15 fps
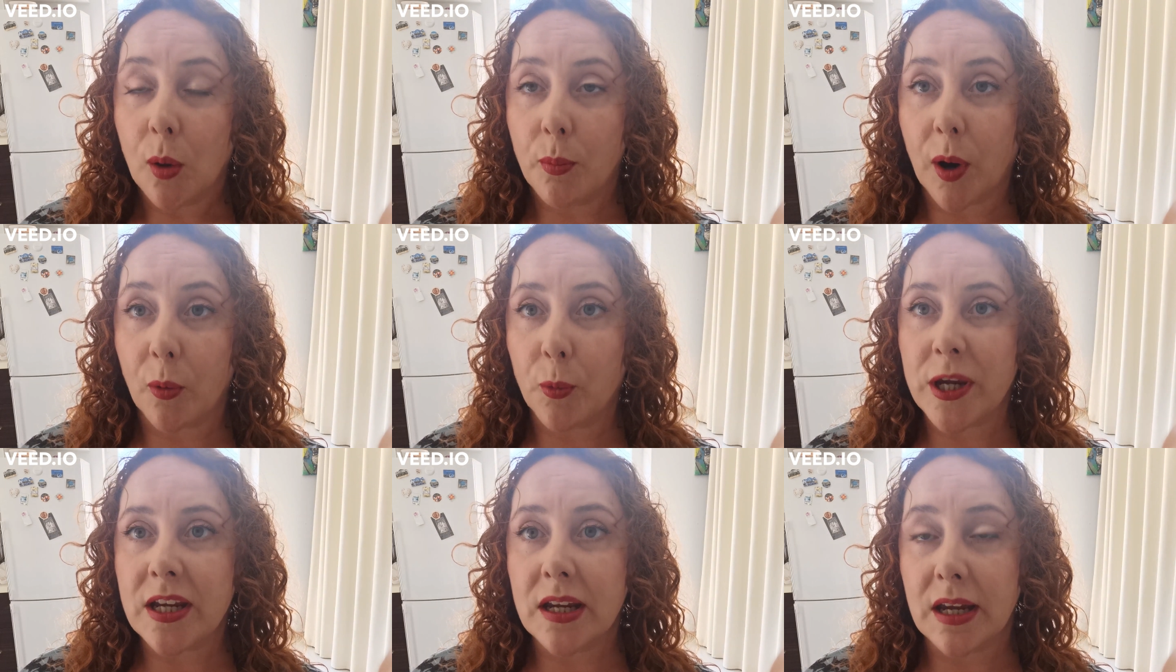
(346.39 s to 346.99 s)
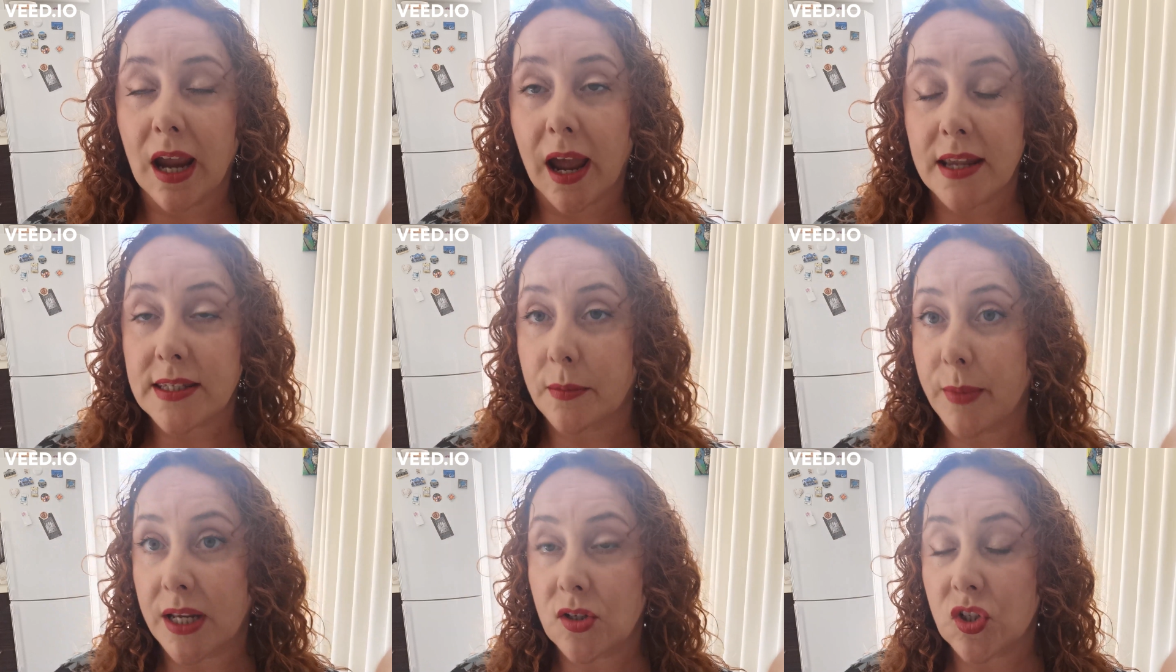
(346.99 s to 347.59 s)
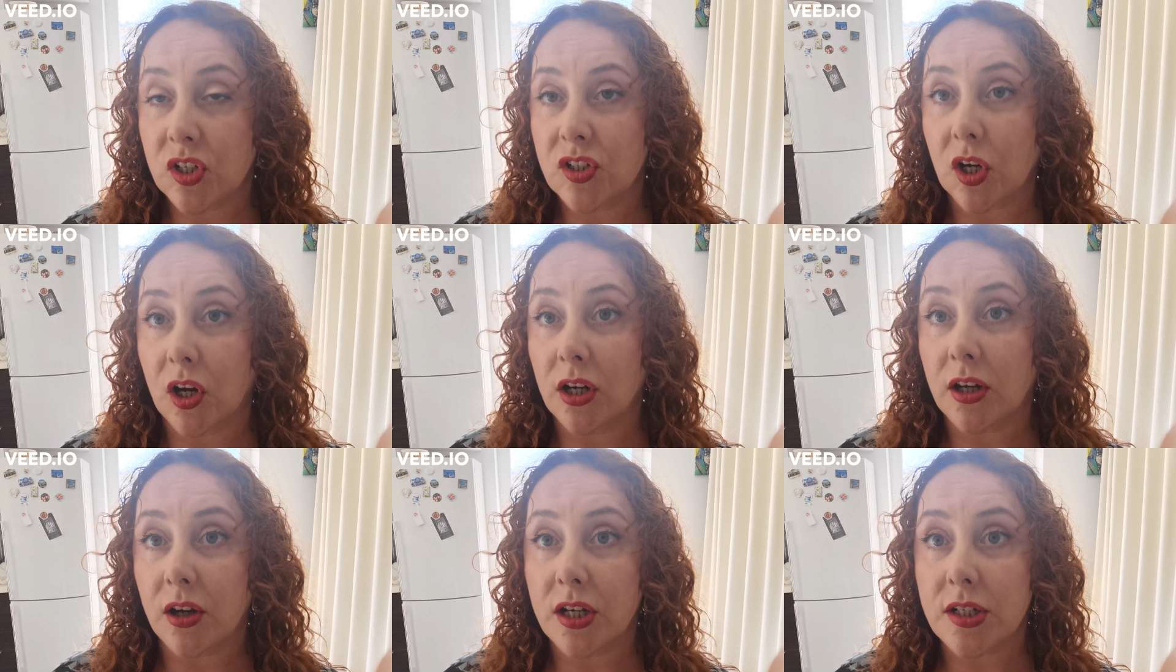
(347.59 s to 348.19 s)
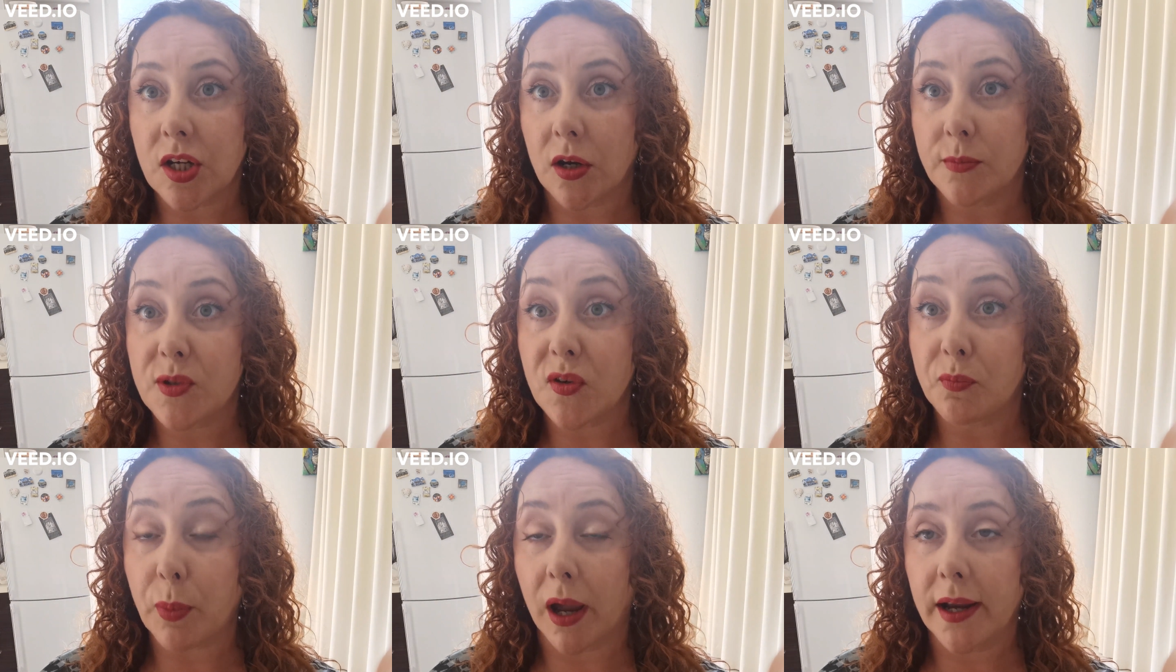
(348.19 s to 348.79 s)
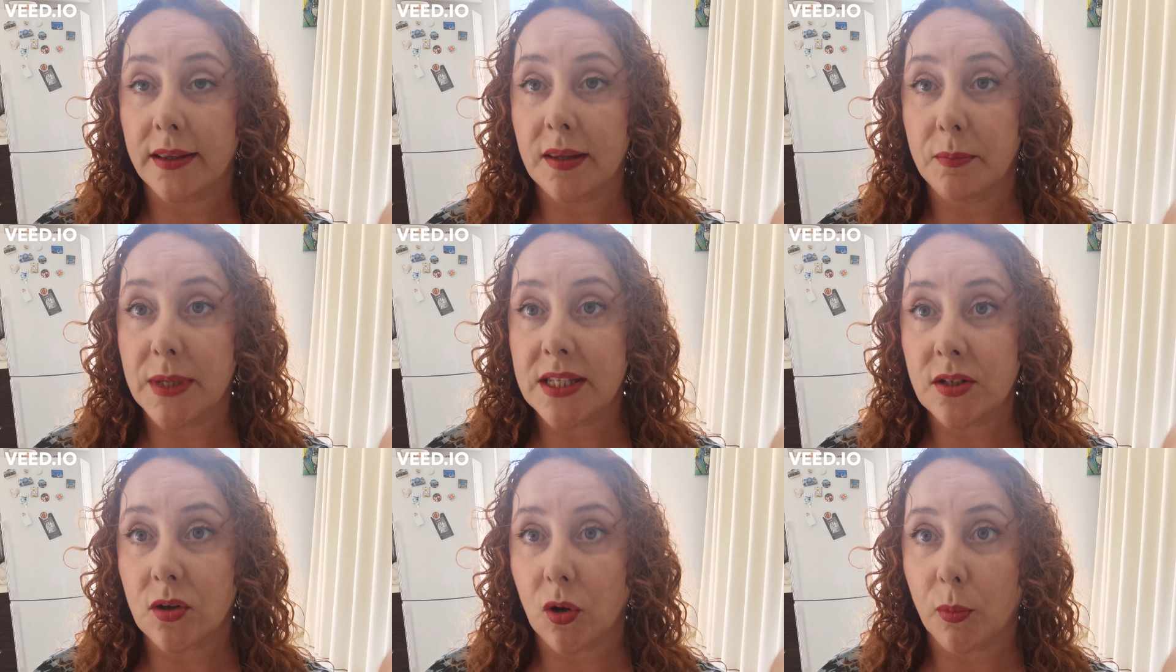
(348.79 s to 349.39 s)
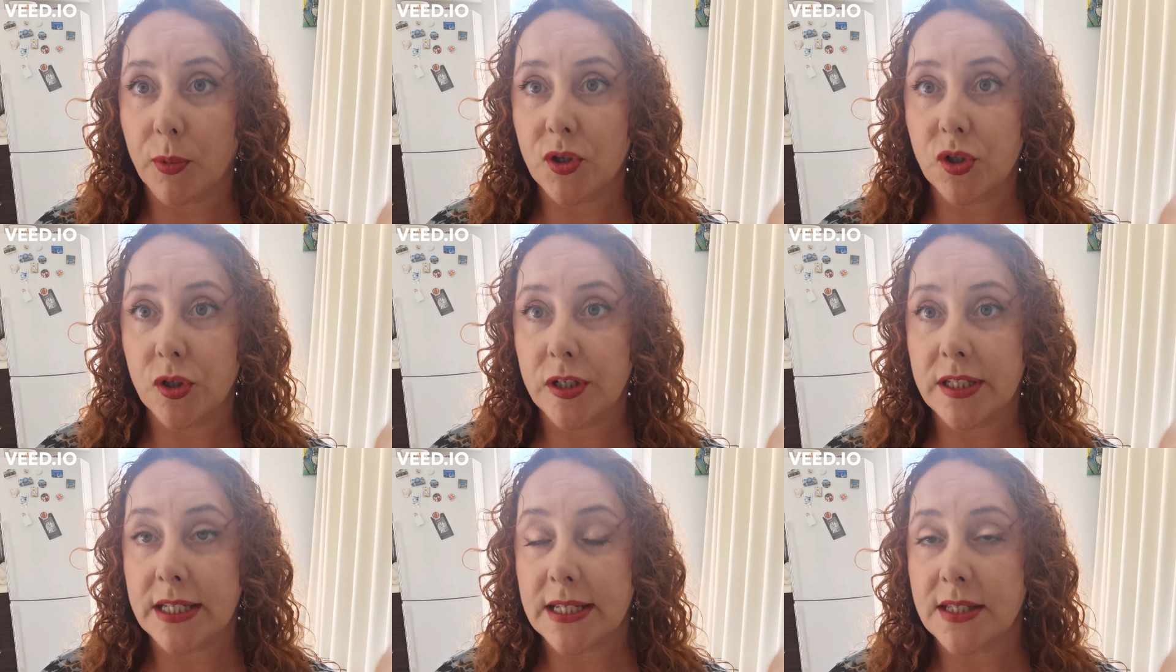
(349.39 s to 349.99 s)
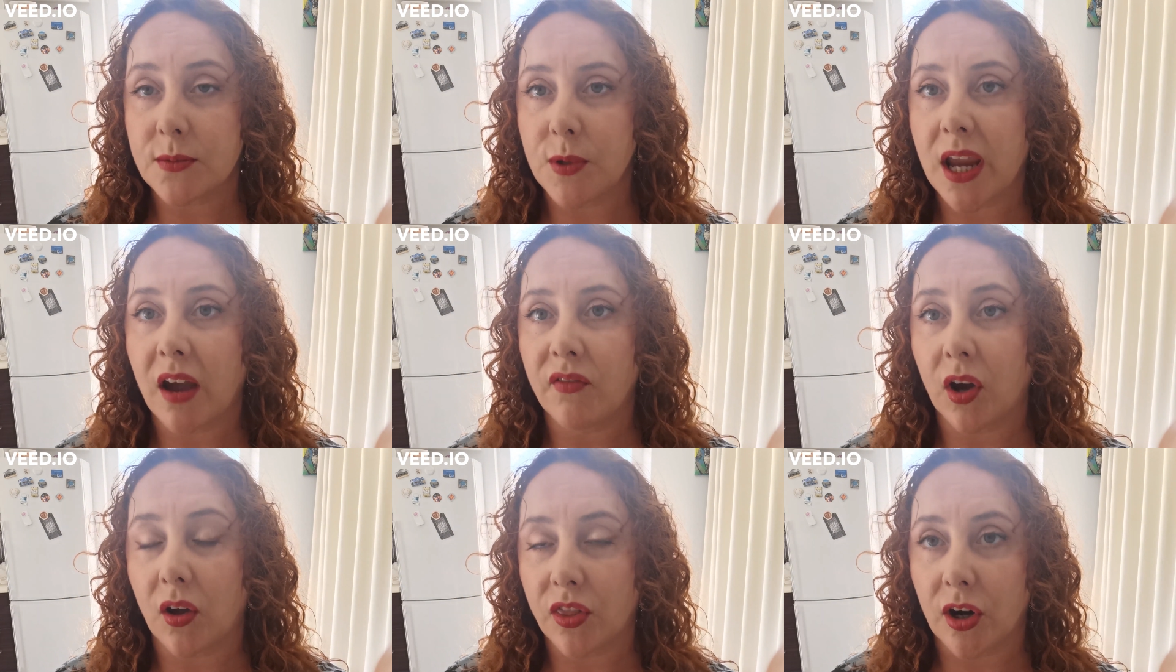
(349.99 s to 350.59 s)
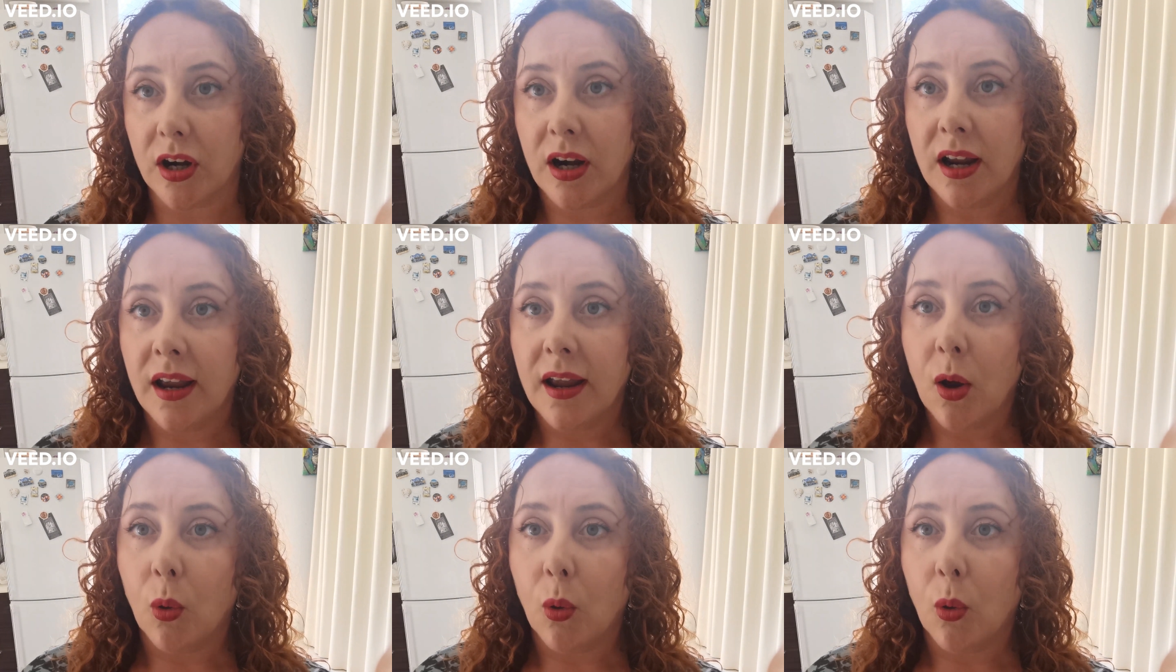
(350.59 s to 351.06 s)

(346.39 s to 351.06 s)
But we, as I mentioned earlier, in terms of behind the meter opportunities, we have other